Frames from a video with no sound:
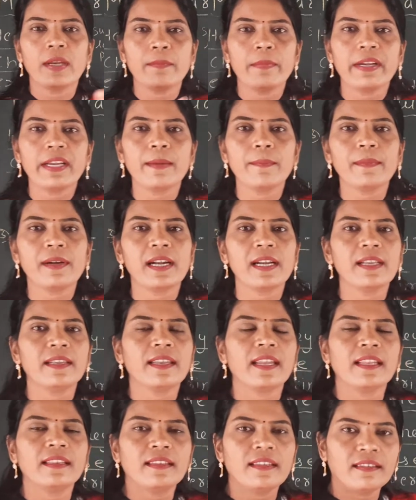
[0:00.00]
medium
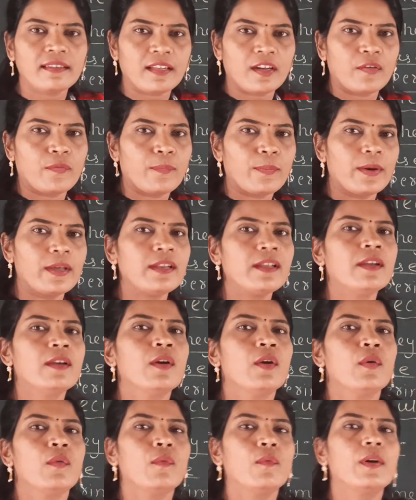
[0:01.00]
contains the sulfur,
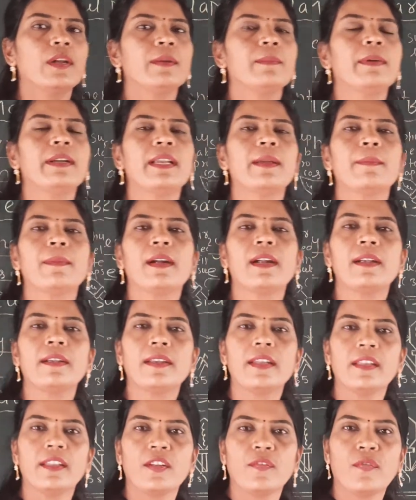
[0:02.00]
one medium
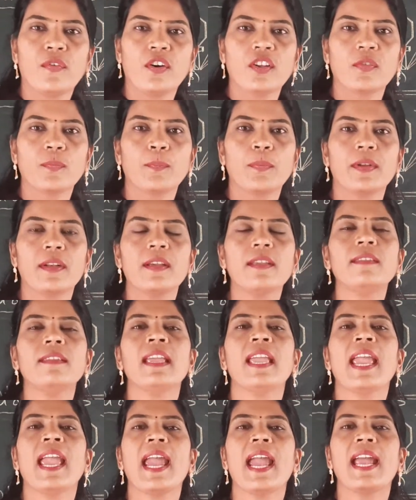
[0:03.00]
contains the phosphorus,
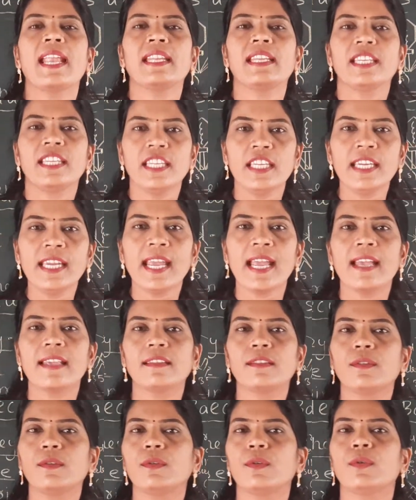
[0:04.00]
and he has
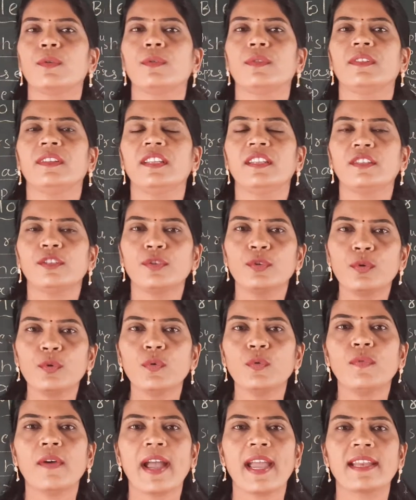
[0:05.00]
grown these
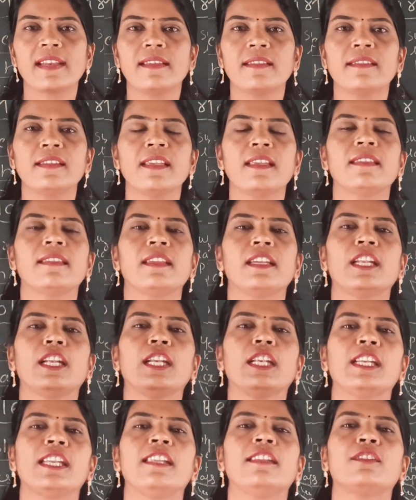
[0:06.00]
two viruses
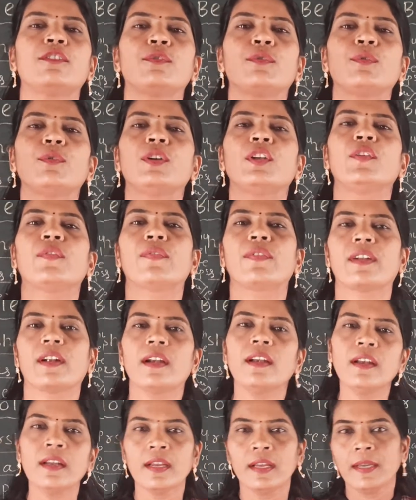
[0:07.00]
in these two
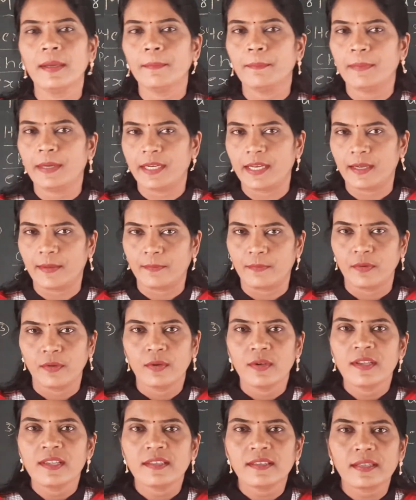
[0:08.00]
different medium.
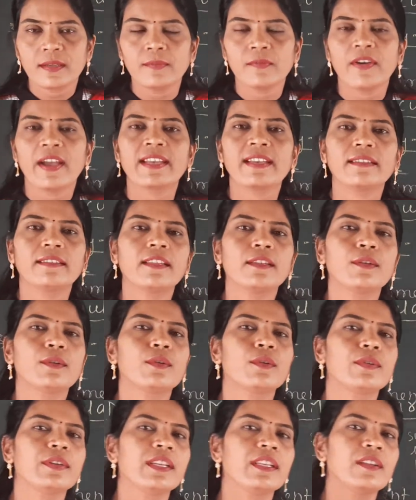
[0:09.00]
Some viruses
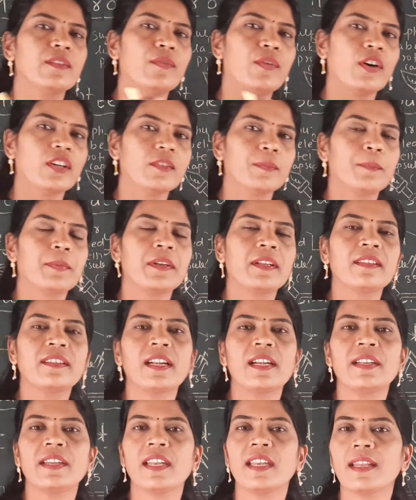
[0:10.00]
grown in the phosphorus
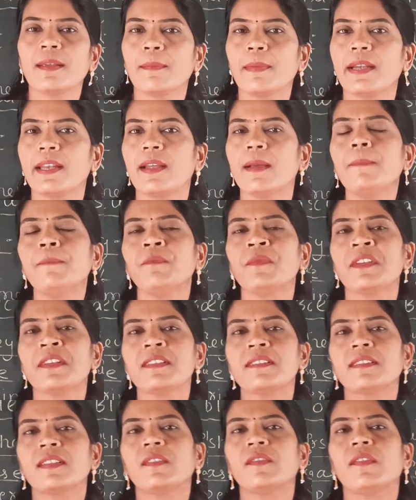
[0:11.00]
containing medium,
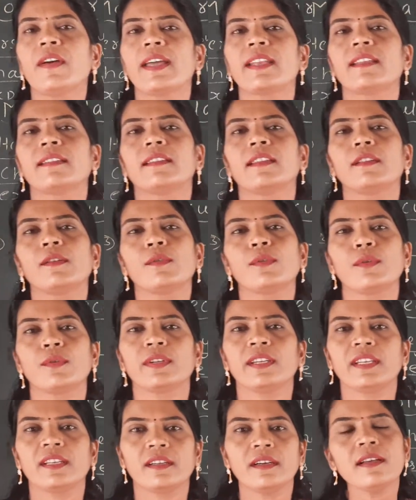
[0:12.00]
some viruses grown
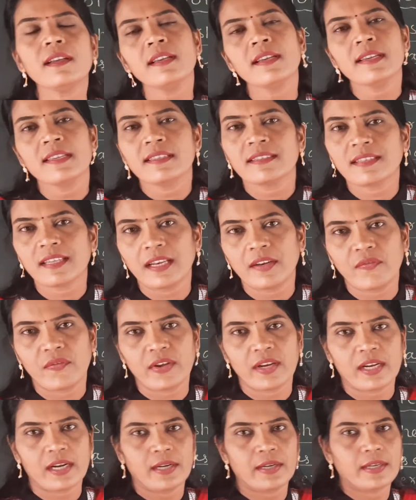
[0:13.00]
in a
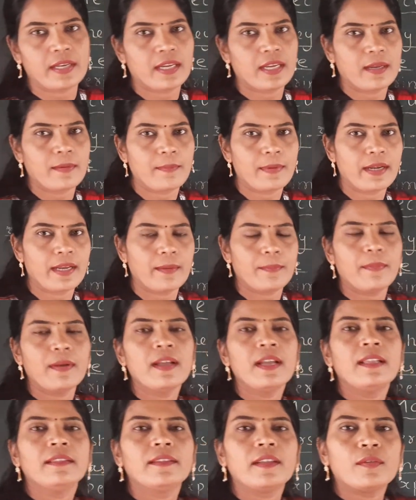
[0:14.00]
sulfur containing medium.
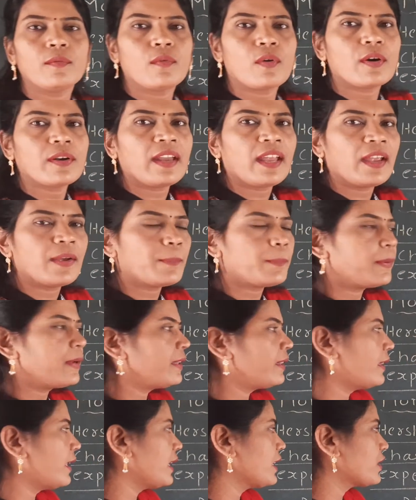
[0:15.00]
Then what
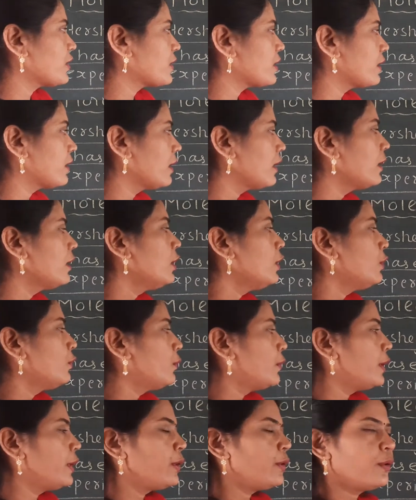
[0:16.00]
happened next?
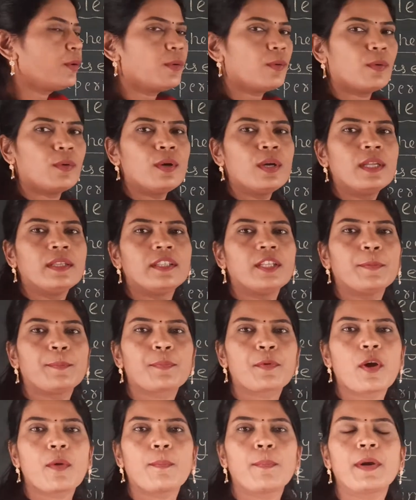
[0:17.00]
We know the
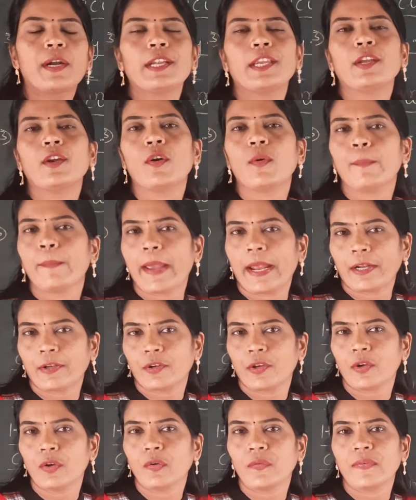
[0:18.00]
property of
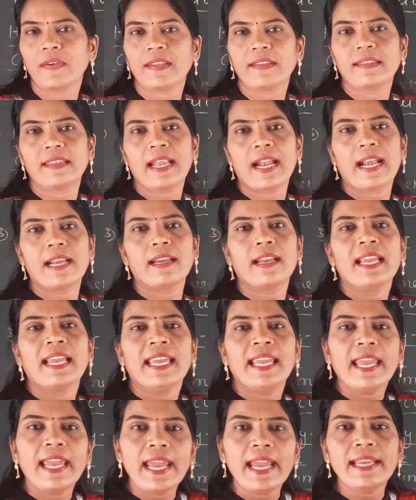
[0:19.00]
bacteriophage, that
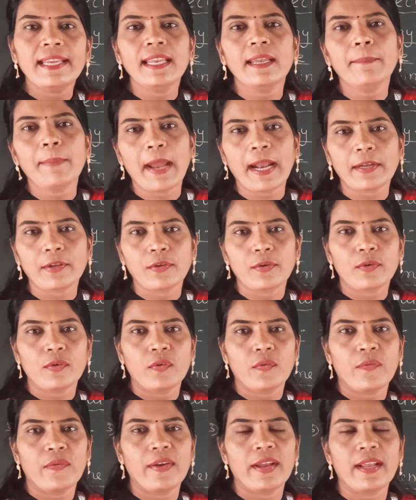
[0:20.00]
any
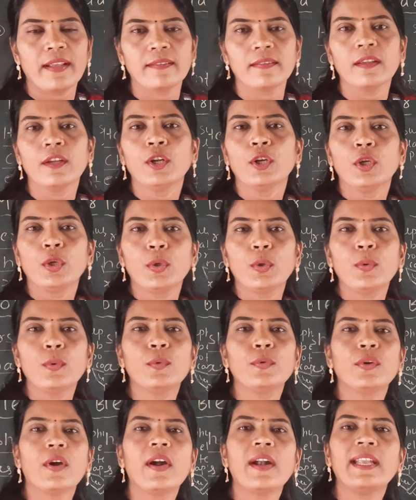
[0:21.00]
bacteriophage do
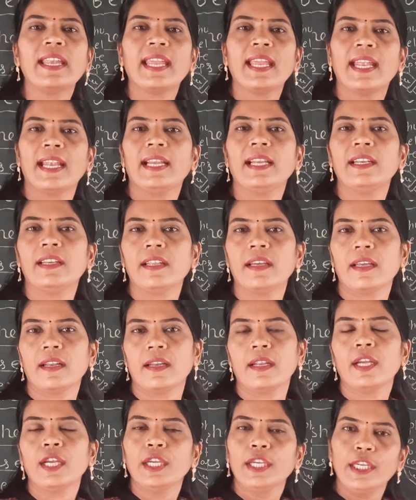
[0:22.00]
not
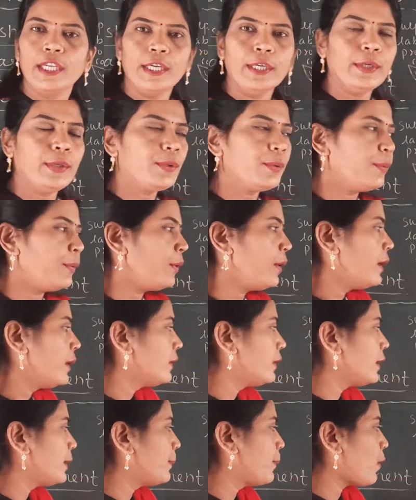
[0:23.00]
enter into
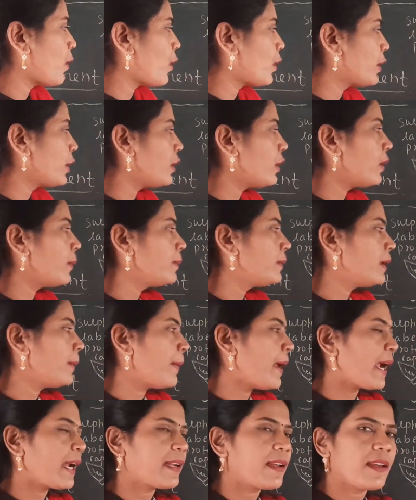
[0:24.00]
the body of the
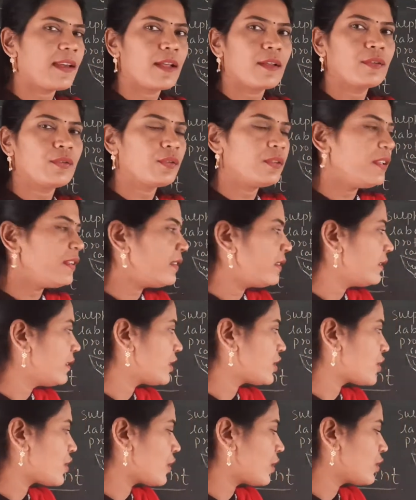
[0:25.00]
bacteria. So this is the
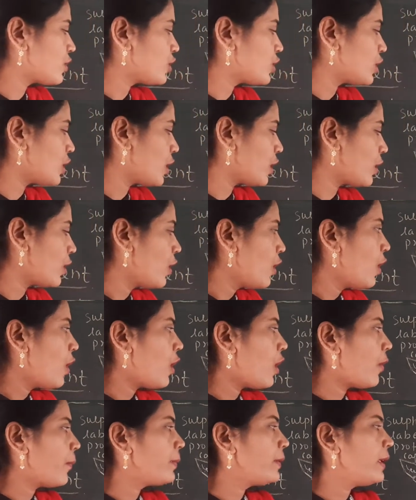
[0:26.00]
structure
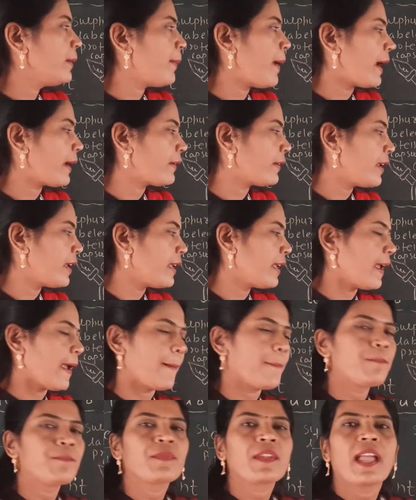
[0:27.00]
of the bacteria,
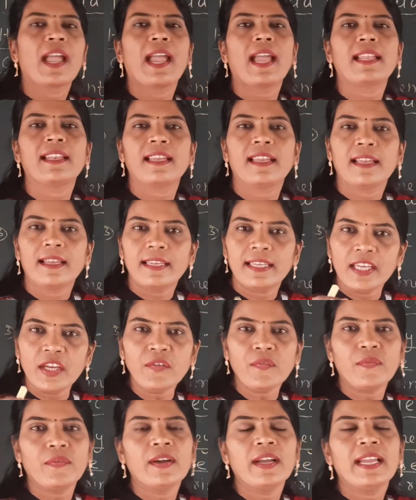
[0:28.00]
and
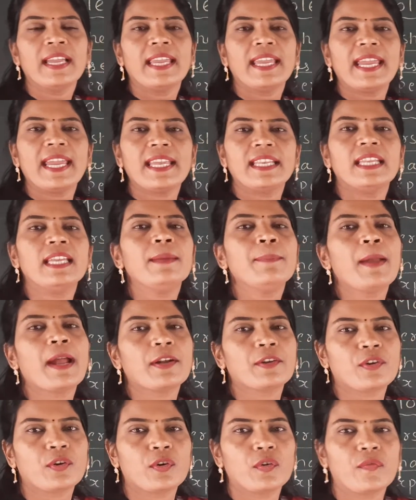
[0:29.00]
if any
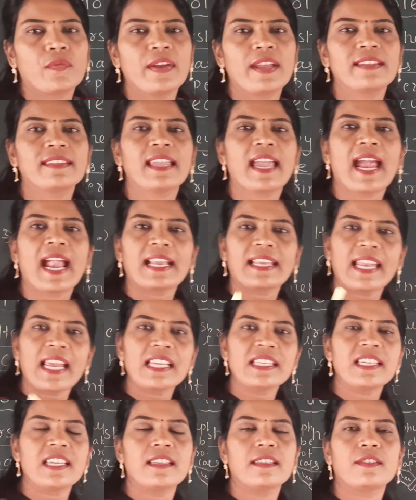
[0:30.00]
bacteriophage
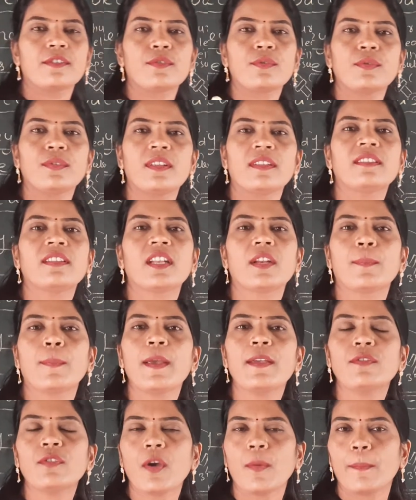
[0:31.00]
attaches to the
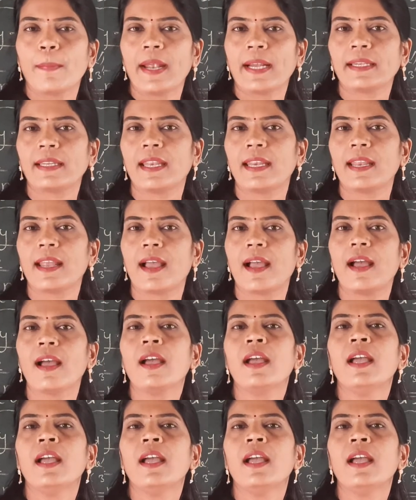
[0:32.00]
surface of bacteria,